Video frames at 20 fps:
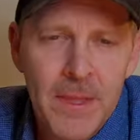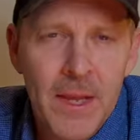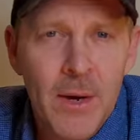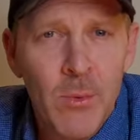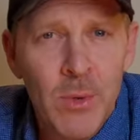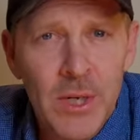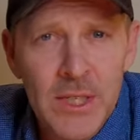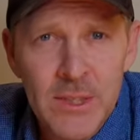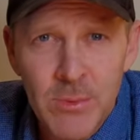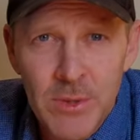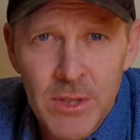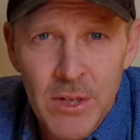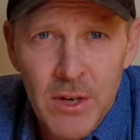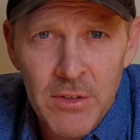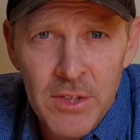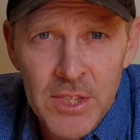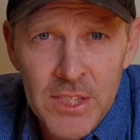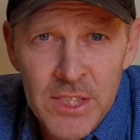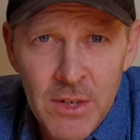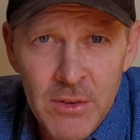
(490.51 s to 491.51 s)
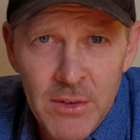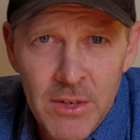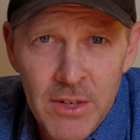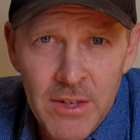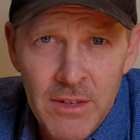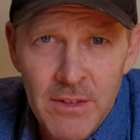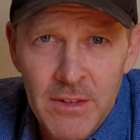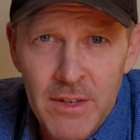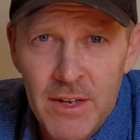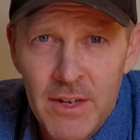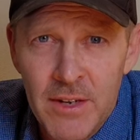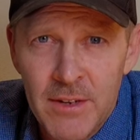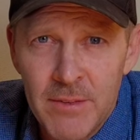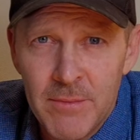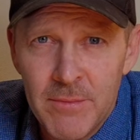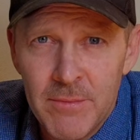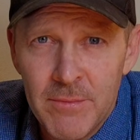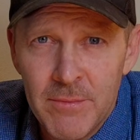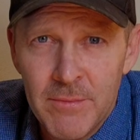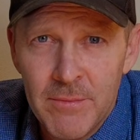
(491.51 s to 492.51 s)
It works with all the Sony uh,
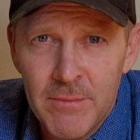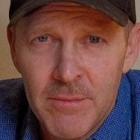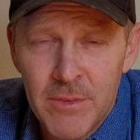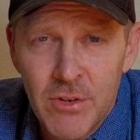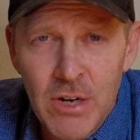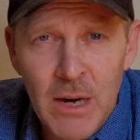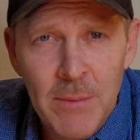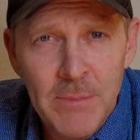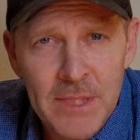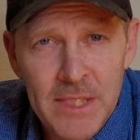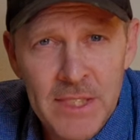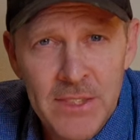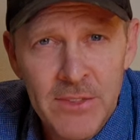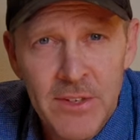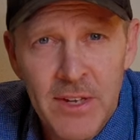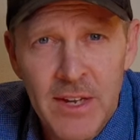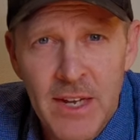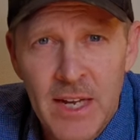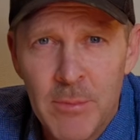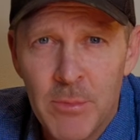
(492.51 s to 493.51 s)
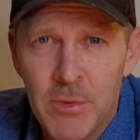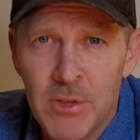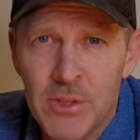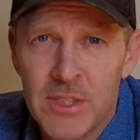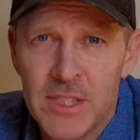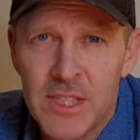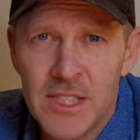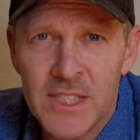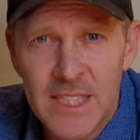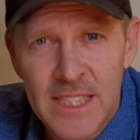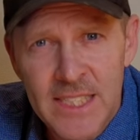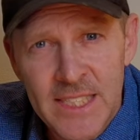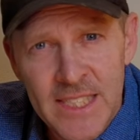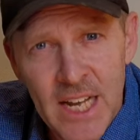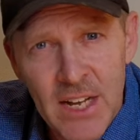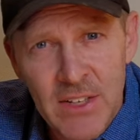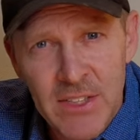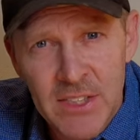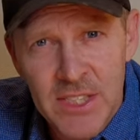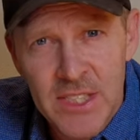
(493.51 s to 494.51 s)
crop sensor cameras, the six
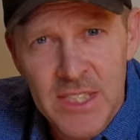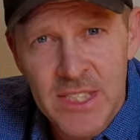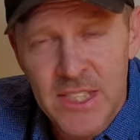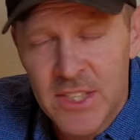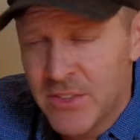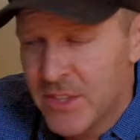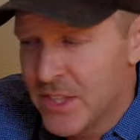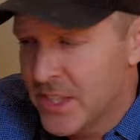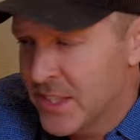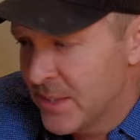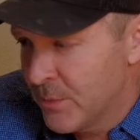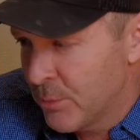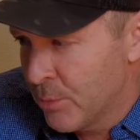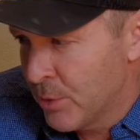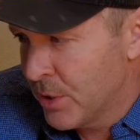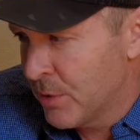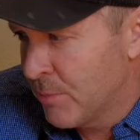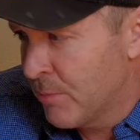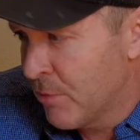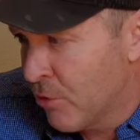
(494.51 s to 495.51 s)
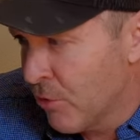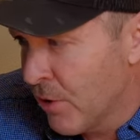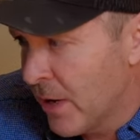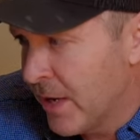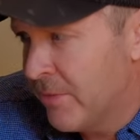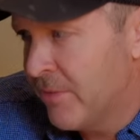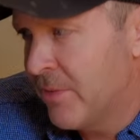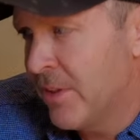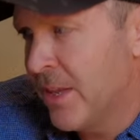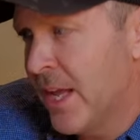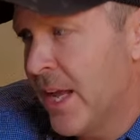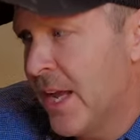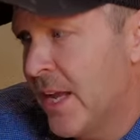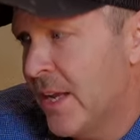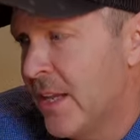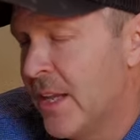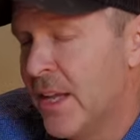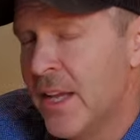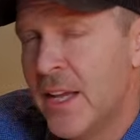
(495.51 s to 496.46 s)
thousand series. They work great for that.